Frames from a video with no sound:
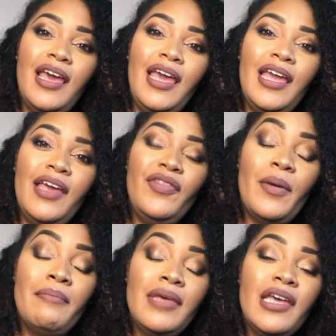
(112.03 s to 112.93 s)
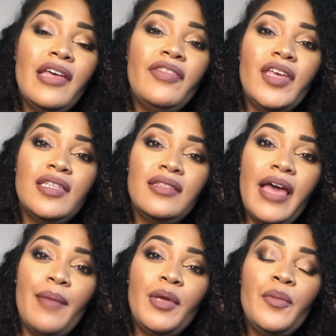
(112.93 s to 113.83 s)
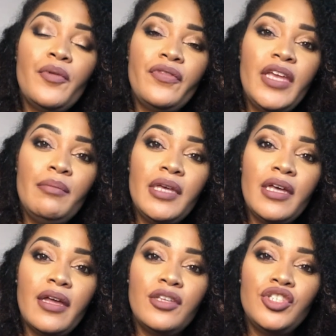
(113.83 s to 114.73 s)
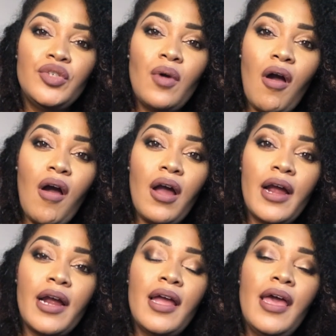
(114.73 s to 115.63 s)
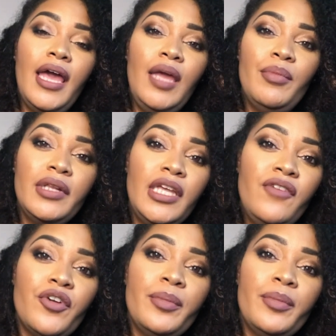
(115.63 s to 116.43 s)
and the myth is that people think because you are a believer,